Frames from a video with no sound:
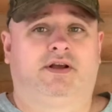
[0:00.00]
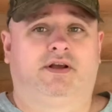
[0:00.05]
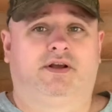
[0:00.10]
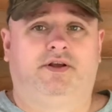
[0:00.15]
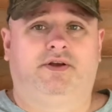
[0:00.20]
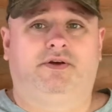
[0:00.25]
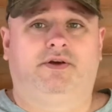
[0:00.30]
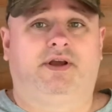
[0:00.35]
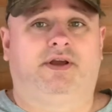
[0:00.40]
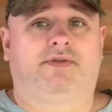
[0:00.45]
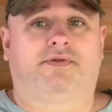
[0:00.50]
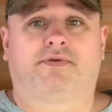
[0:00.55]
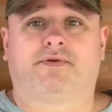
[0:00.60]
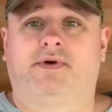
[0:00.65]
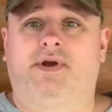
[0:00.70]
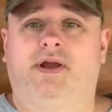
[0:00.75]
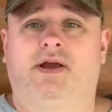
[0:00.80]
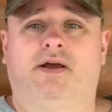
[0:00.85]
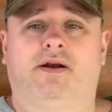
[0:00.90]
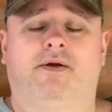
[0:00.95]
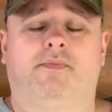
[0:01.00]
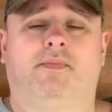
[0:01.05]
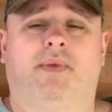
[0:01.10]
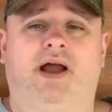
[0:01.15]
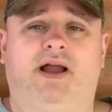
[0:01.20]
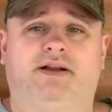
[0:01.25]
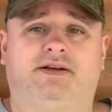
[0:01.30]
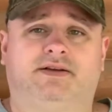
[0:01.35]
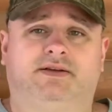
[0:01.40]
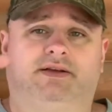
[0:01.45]
You can get 300
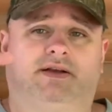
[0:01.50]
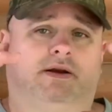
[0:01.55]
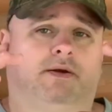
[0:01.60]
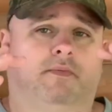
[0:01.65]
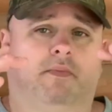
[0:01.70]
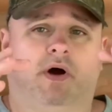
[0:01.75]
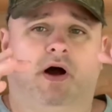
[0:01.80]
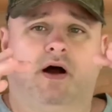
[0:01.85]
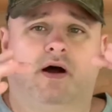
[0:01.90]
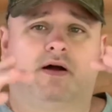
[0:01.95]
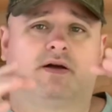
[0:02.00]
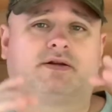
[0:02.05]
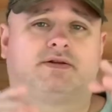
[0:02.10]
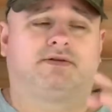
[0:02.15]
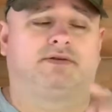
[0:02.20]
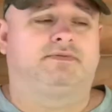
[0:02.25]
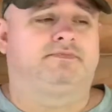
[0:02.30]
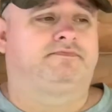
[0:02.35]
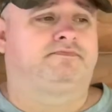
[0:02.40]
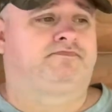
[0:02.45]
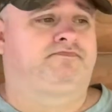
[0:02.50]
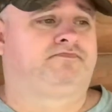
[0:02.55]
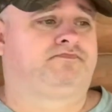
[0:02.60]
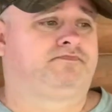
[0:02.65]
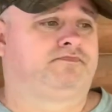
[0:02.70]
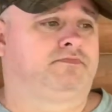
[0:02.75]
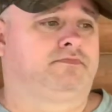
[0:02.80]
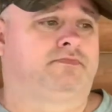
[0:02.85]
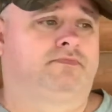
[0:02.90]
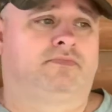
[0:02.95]
matches in a box.
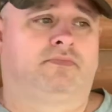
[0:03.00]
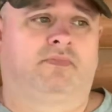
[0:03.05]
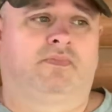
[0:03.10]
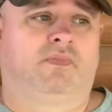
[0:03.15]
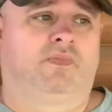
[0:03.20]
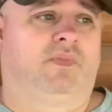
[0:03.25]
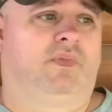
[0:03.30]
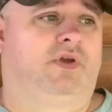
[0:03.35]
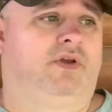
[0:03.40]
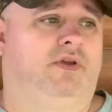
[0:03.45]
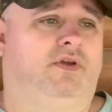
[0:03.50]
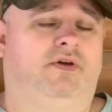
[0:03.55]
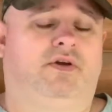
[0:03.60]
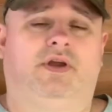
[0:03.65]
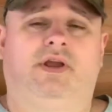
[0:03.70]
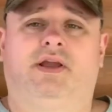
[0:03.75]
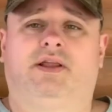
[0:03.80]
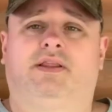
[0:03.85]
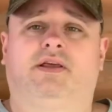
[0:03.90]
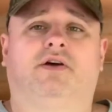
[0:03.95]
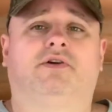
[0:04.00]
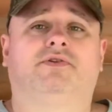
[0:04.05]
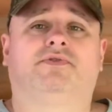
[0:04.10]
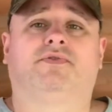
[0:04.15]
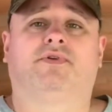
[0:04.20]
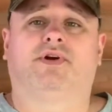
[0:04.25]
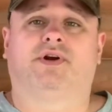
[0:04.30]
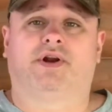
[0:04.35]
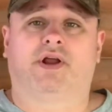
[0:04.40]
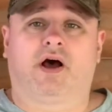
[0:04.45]
You can get those
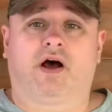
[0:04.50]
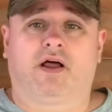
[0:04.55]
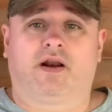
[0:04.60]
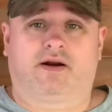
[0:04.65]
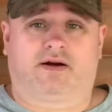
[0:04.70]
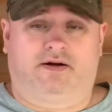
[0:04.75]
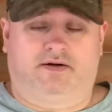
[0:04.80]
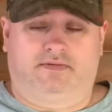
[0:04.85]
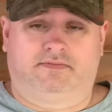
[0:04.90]
for $1.